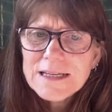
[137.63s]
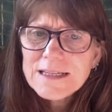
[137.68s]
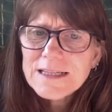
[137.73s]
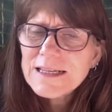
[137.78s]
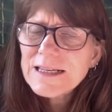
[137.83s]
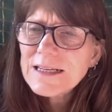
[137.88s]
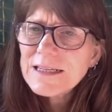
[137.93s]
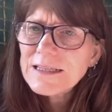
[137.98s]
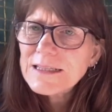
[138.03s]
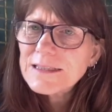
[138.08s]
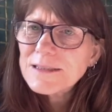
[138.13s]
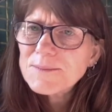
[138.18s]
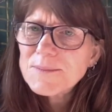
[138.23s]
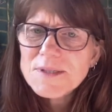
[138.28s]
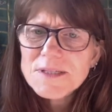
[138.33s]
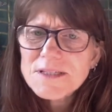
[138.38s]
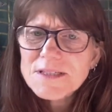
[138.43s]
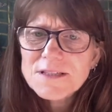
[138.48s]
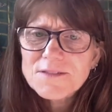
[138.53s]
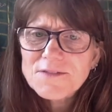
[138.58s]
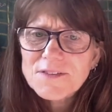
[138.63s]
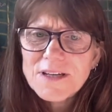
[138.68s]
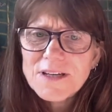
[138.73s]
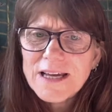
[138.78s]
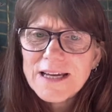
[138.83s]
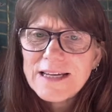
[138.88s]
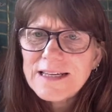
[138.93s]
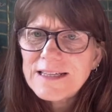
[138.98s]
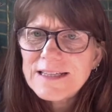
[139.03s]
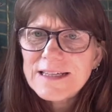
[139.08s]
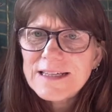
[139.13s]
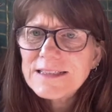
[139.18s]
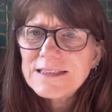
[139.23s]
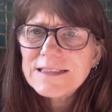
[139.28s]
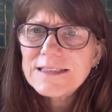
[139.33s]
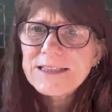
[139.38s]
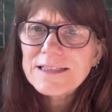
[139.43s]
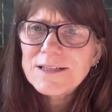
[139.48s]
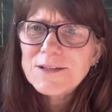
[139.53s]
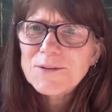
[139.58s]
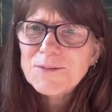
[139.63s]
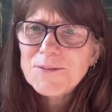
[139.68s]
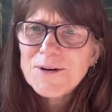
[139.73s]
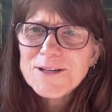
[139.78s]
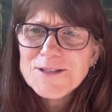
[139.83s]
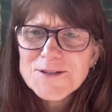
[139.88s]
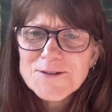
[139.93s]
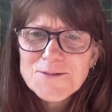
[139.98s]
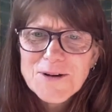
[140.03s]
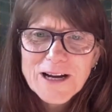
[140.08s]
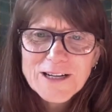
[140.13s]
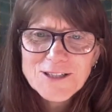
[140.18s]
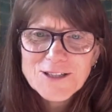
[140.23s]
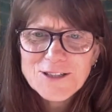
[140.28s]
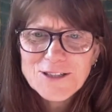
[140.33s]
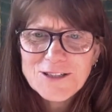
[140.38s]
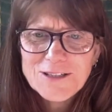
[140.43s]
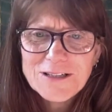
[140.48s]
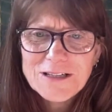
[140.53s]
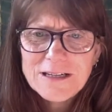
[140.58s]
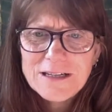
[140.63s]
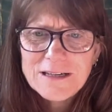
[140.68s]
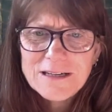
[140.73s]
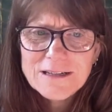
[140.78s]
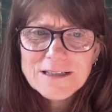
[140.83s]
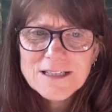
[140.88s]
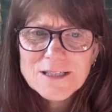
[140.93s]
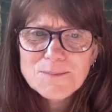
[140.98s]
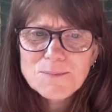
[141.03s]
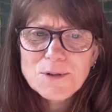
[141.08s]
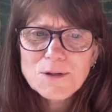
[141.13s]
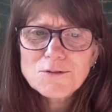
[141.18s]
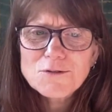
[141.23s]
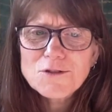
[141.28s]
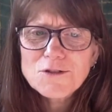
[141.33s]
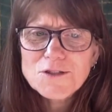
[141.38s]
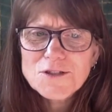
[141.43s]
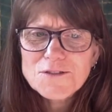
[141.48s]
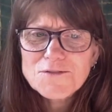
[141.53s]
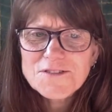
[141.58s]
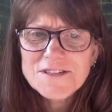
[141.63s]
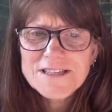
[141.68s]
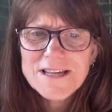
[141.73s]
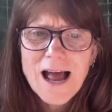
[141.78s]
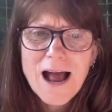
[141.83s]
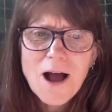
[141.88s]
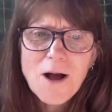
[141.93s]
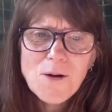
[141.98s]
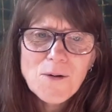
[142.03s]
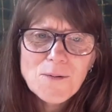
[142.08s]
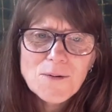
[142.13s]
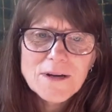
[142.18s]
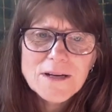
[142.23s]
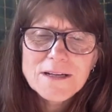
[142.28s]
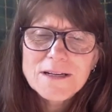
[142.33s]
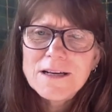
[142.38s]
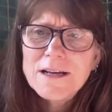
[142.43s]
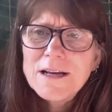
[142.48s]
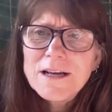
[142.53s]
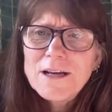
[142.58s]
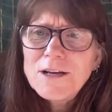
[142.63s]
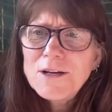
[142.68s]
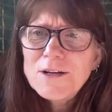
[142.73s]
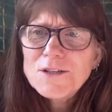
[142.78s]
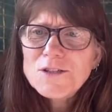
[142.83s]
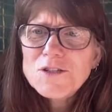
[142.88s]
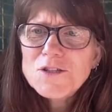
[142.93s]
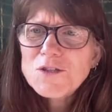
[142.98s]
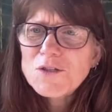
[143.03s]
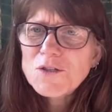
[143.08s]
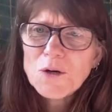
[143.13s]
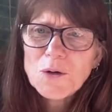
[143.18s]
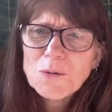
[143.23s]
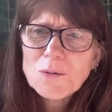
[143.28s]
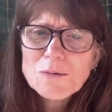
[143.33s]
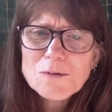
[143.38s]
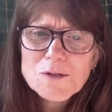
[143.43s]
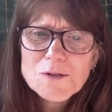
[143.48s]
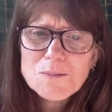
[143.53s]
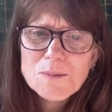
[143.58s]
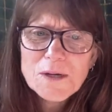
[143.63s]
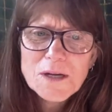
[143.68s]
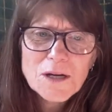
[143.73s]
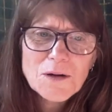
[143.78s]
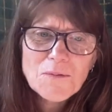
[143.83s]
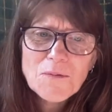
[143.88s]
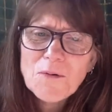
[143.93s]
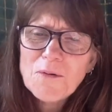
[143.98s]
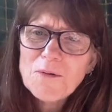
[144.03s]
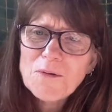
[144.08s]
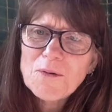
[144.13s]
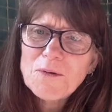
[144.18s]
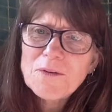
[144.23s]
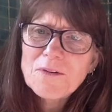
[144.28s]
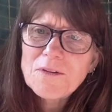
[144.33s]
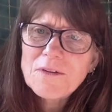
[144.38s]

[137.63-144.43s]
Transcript: Little glimpses of light hinting resurrection. Explosions of sound and stones being rolled.